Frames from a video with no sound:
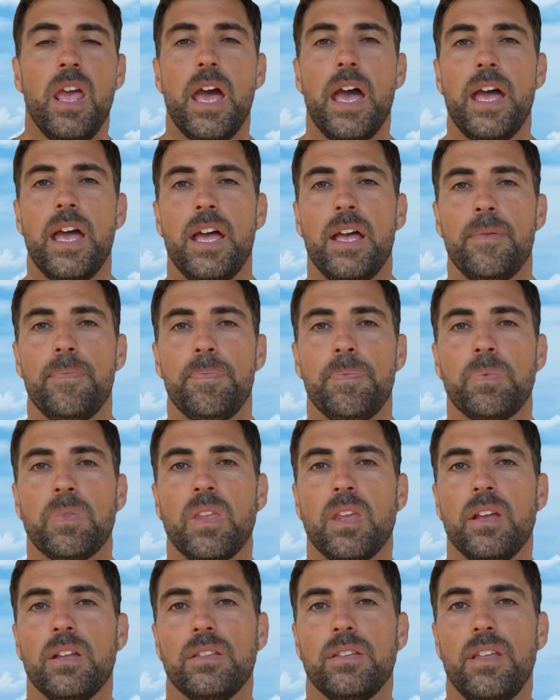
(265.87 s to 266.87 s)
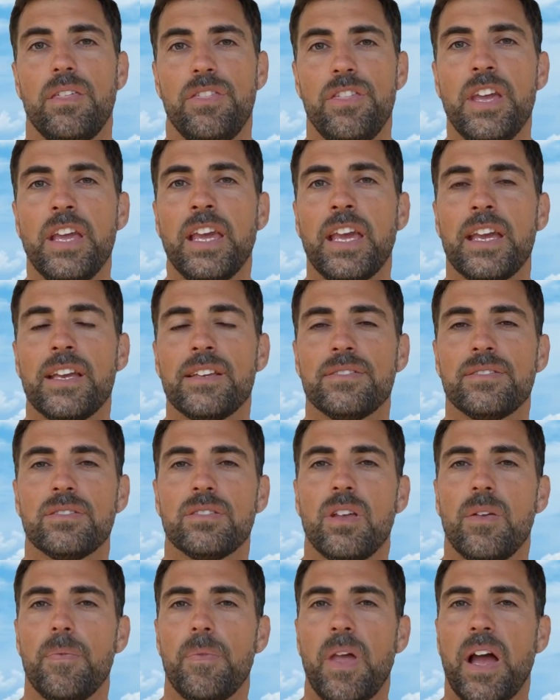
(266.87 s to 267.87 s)
And the thing is,
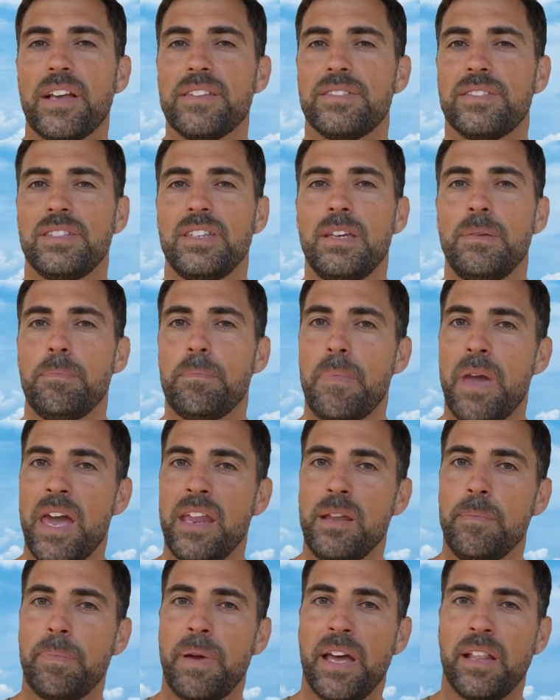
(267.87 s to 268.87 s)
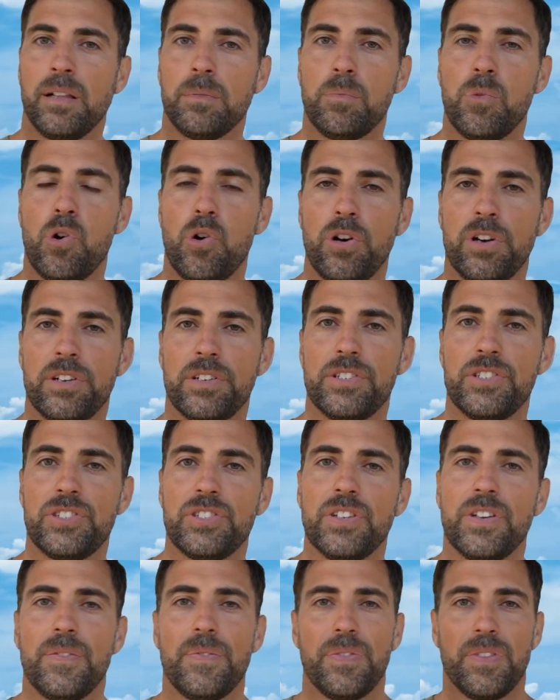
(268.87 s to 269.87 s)
I see many paddleboarders
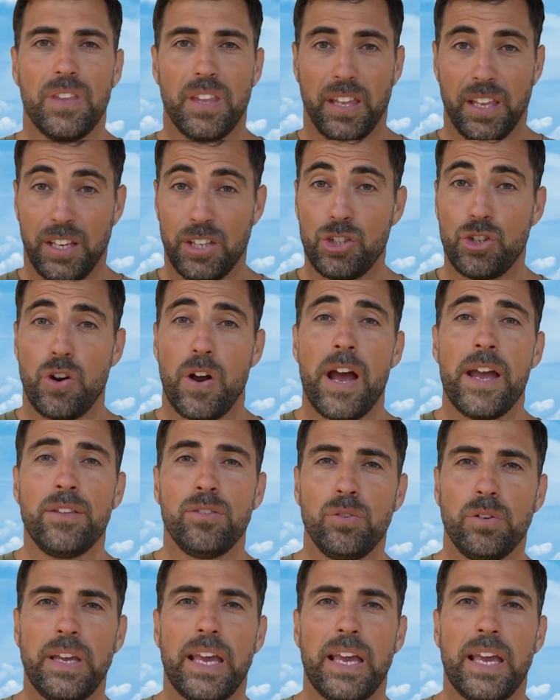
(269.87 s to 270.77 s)
trying to